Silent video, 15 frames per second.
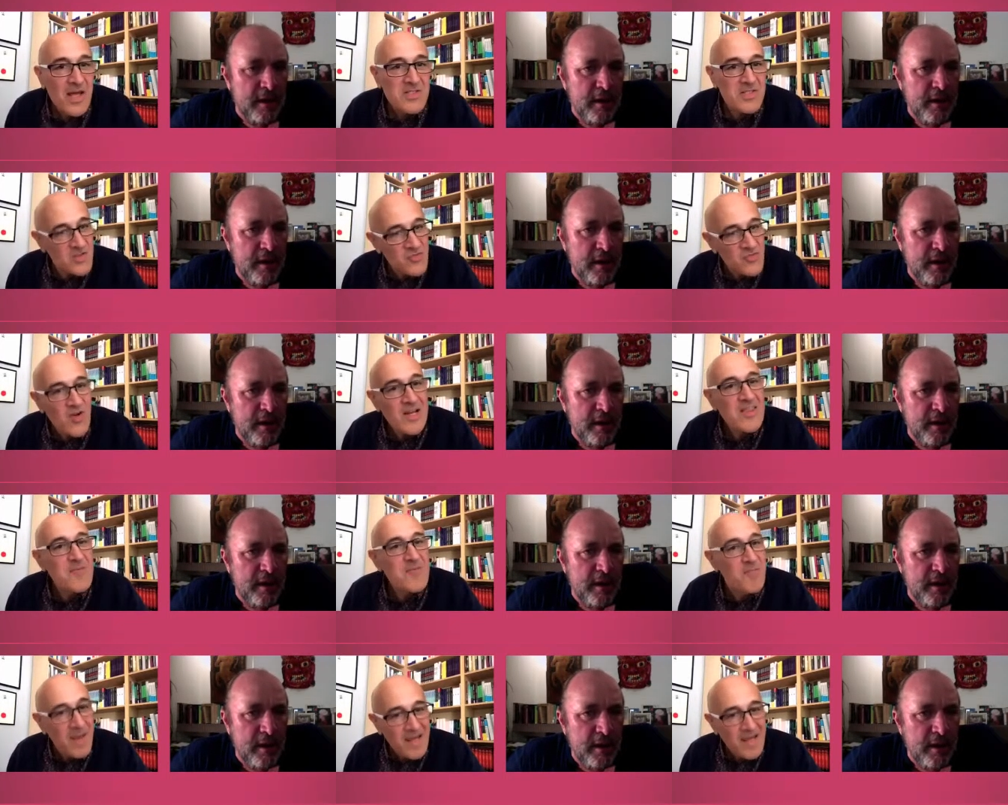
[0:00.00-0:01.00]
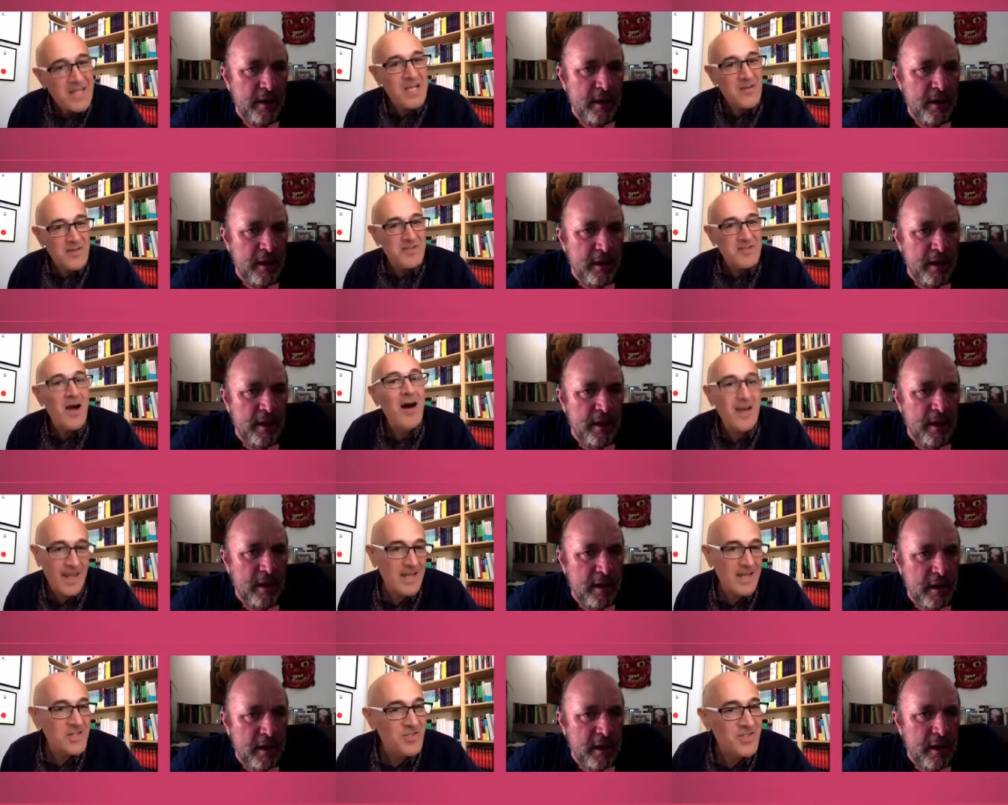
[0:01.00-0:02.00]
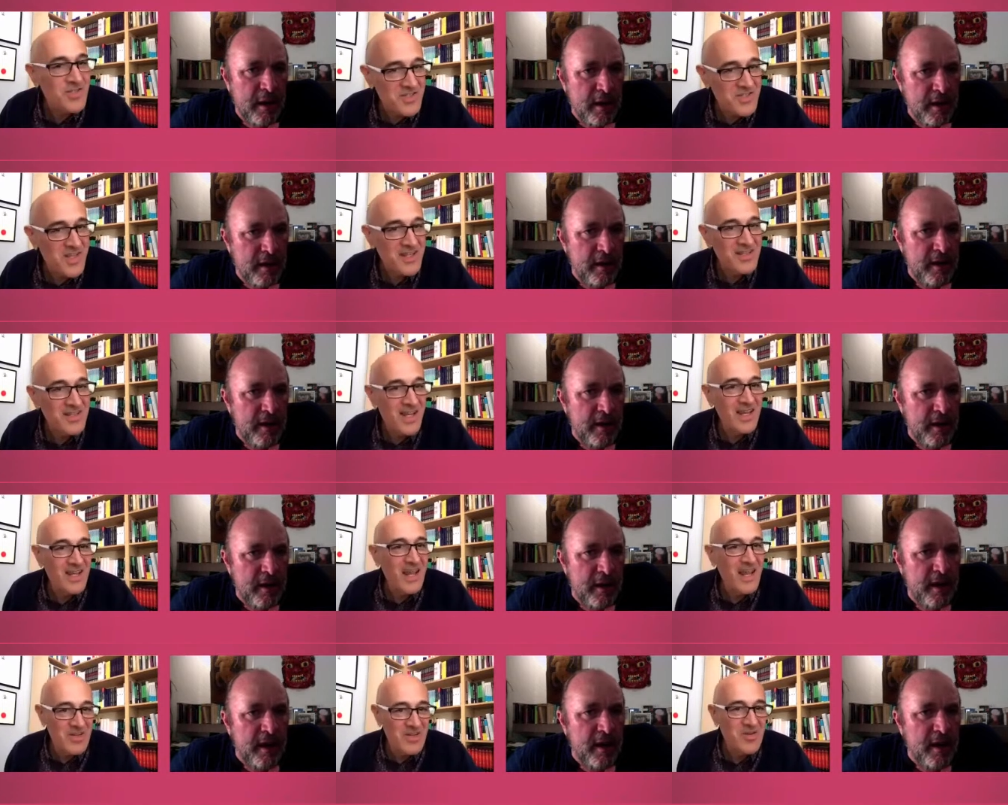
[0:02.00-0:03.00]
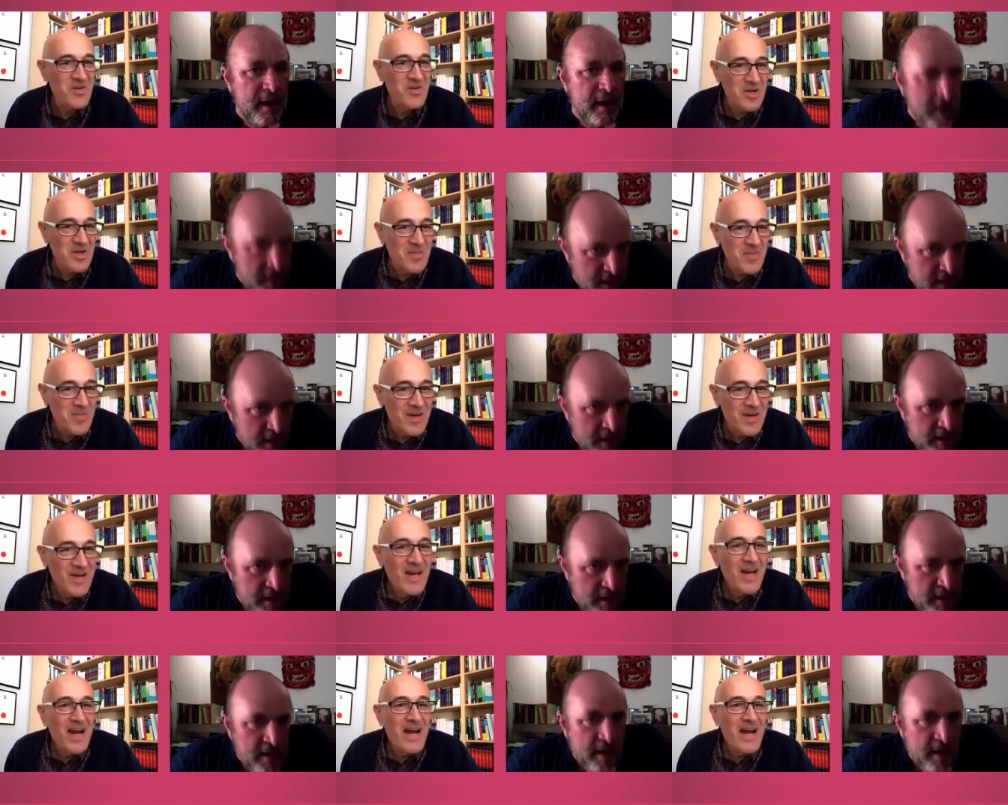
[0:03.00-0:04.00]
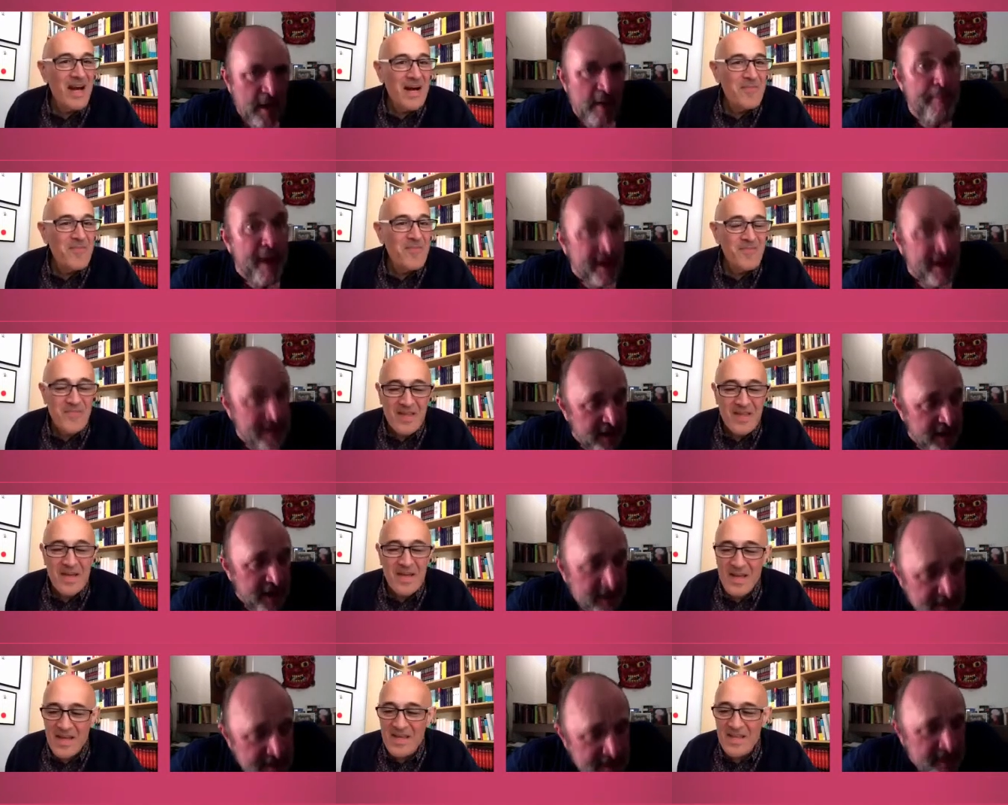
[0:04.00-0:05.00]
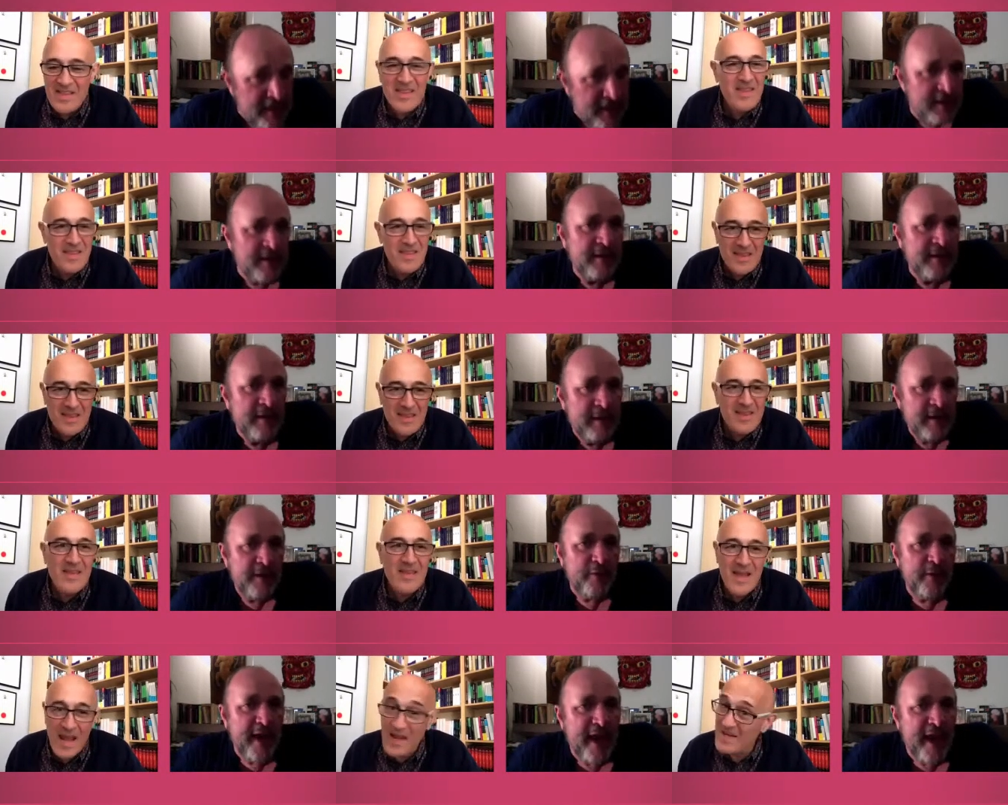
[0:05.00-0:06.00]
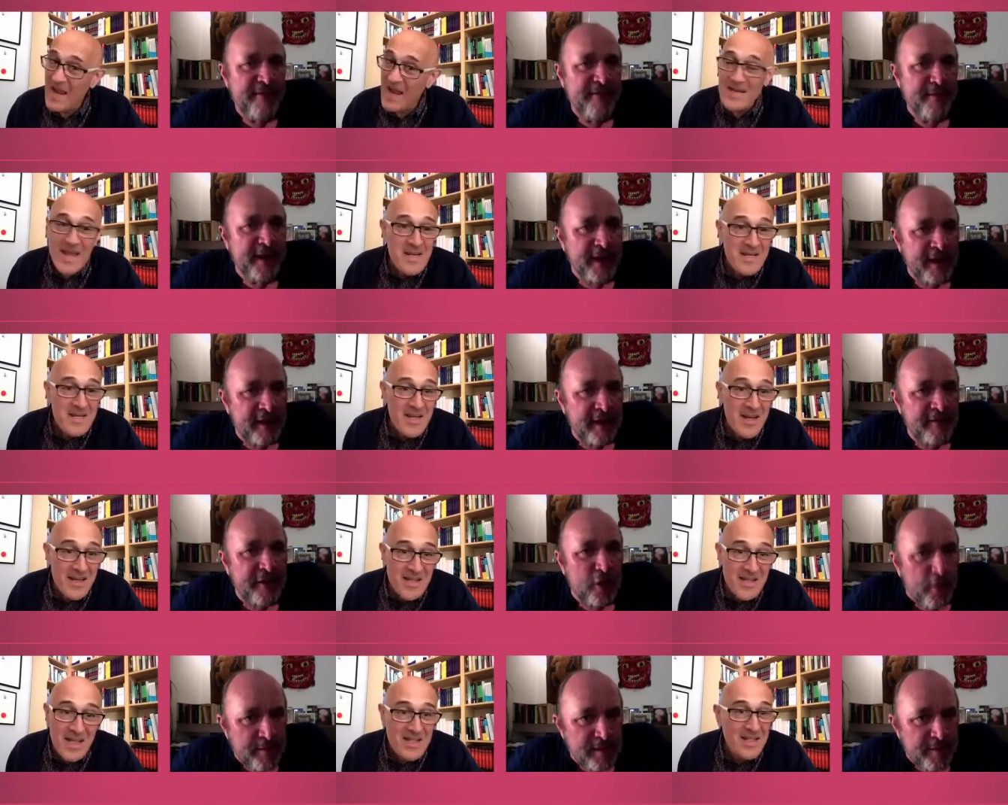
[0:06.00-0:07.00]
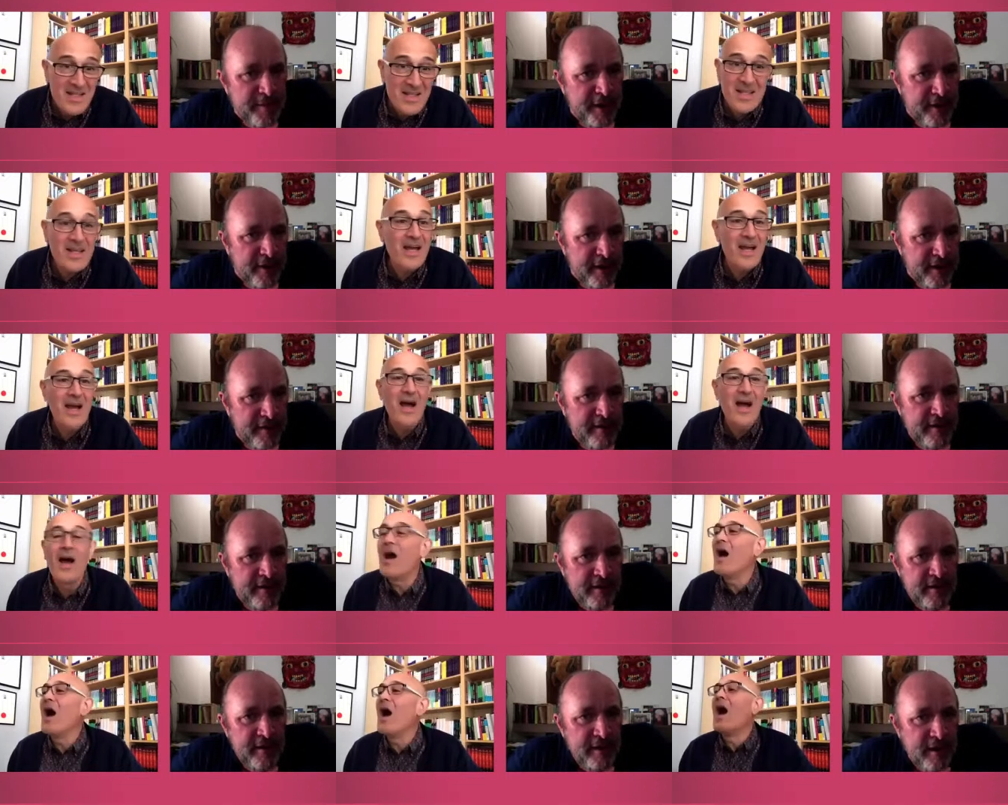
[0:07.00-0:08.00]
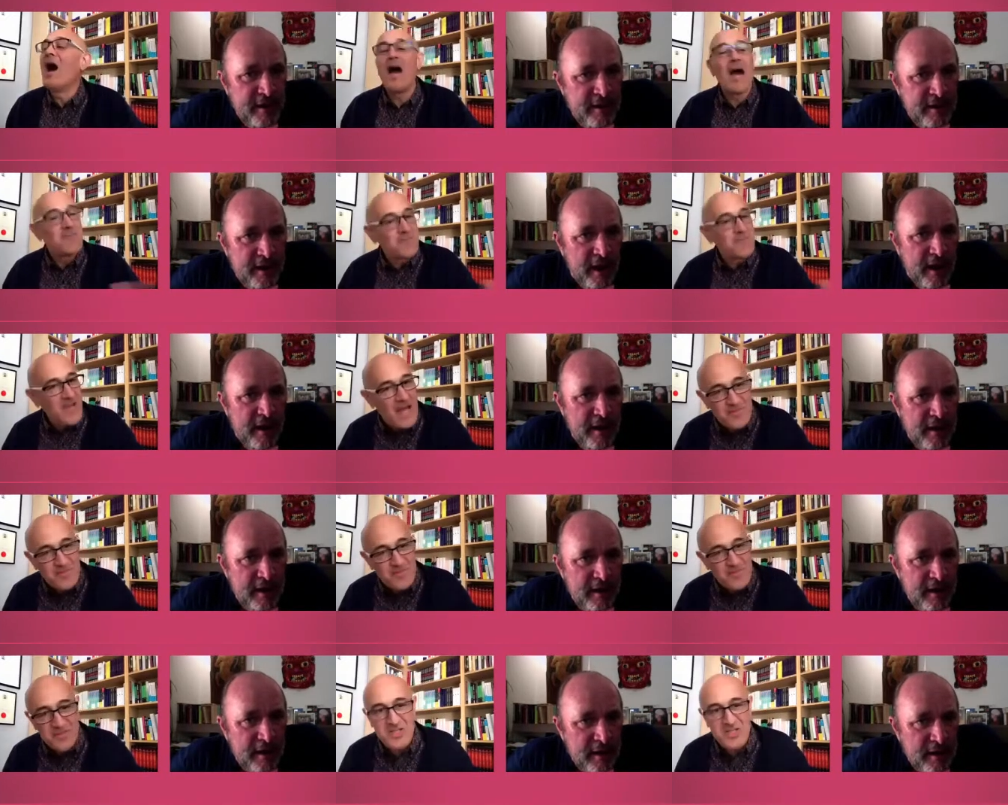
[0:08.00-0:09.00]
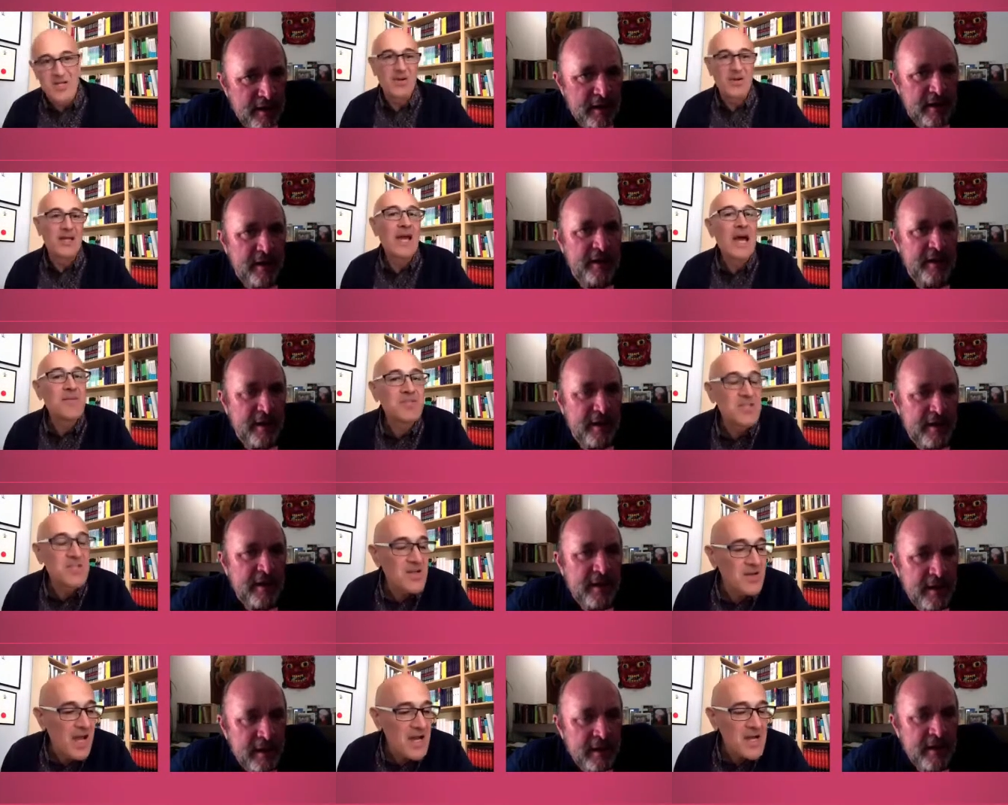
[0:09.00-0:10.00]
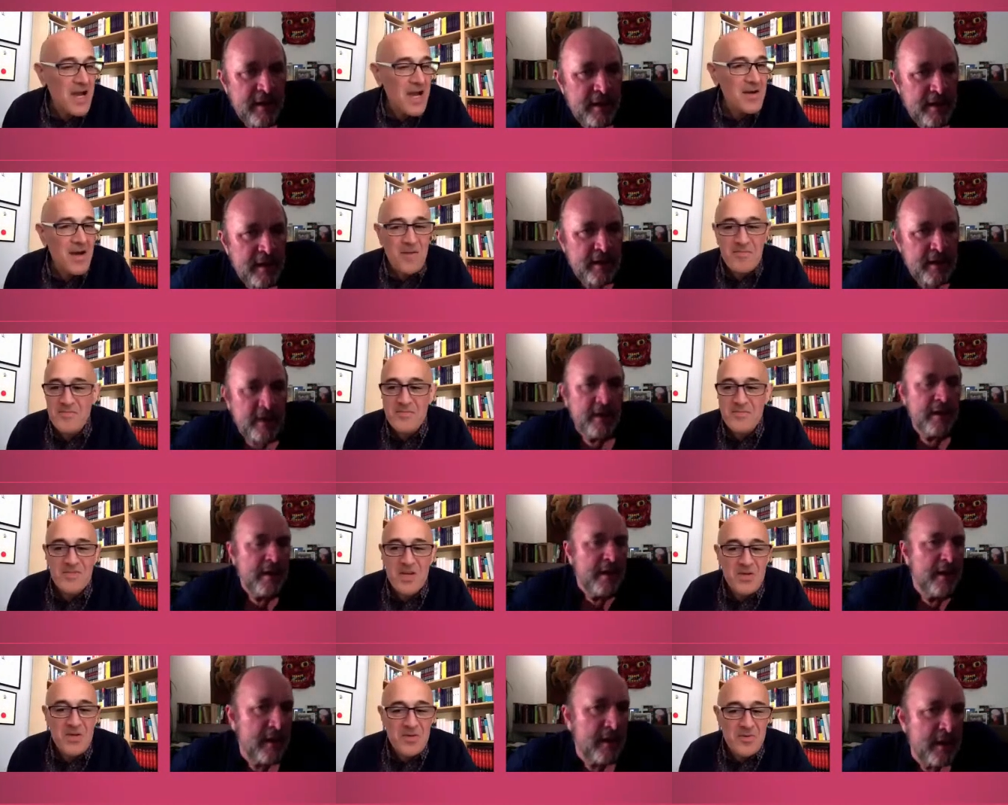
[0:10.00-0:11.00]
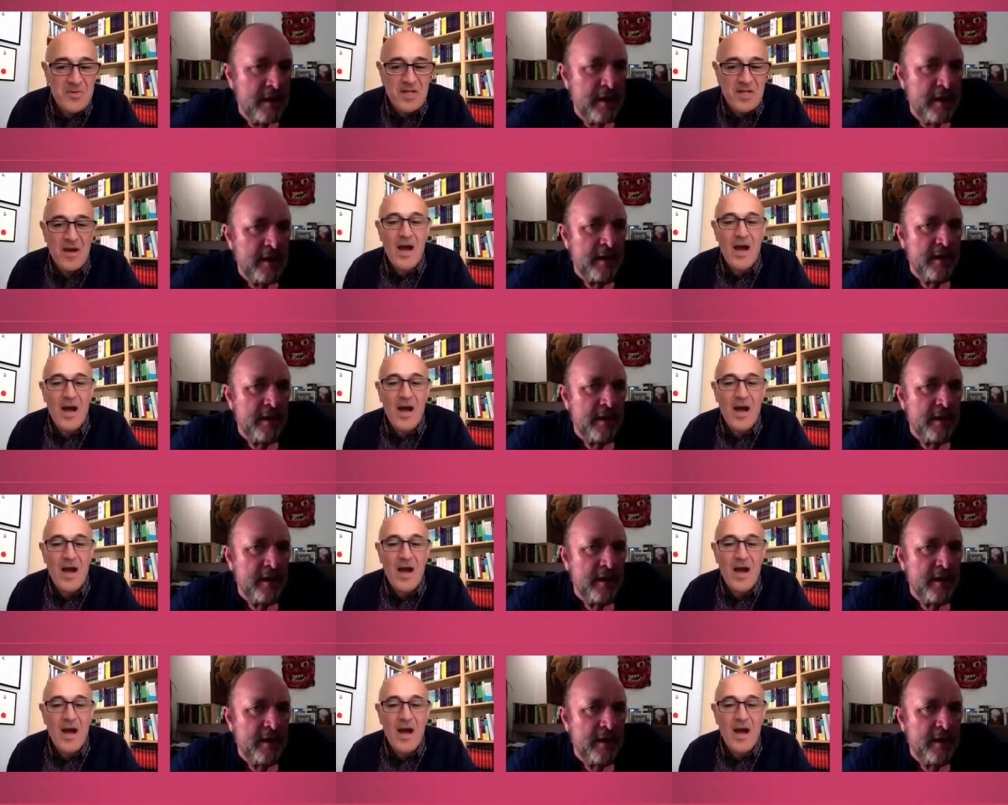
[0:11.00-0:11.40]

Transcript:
Speaker 1: it's it's really the beginning of the Dark Ages in in, in Europe. Um, but in India,
Speaker 2: we have in, the beginning India, of the Gupta period.
Speaker 1: Ab- absolutely, absolutely. I, I, um, so you know,